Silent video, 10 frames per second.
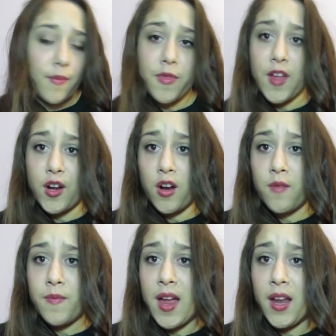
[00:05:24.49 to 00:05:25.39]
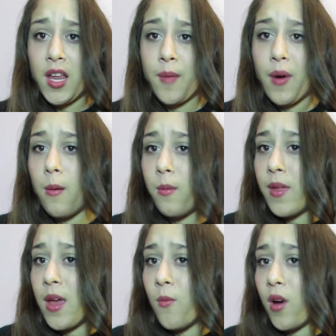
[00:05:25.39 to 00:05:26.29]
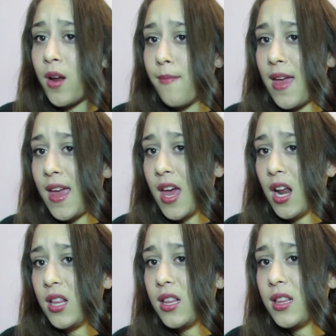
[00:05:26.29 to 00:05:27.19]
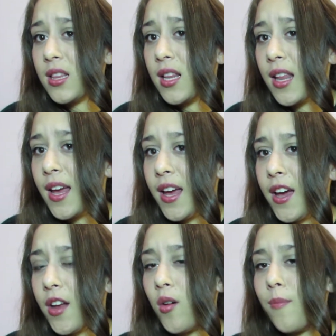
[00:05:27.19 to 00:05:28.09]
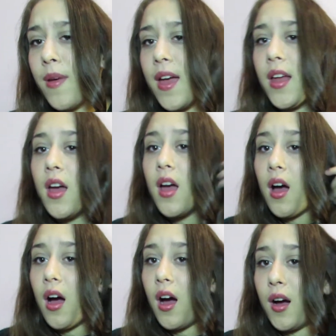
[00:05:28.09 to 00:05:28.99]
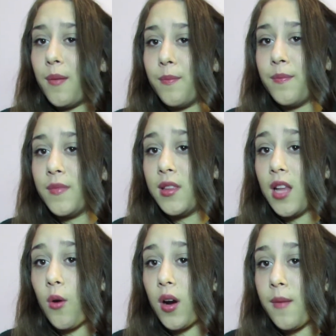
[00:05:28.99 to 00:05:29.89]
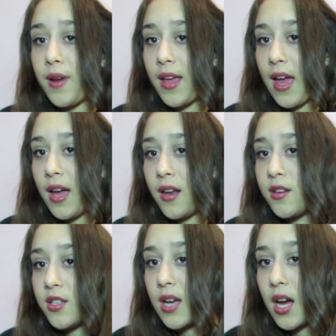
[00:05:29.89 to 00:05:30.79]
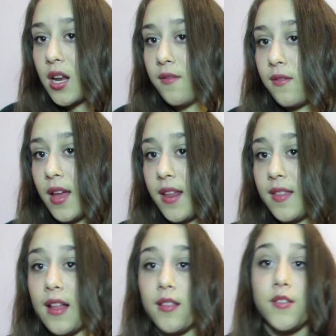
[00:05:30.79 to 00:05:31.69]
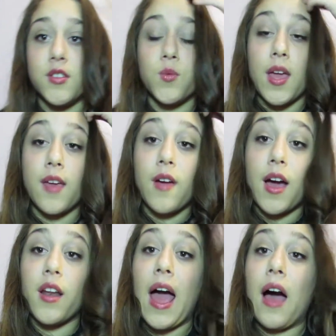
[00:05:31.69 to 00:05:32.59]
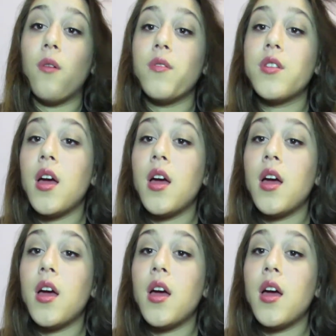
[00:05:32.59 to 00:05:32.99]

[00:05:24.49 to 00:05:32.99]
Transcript: thinner, then you probably want to make it a little bit lower, but again, just kind of letting that loose wave kind of out.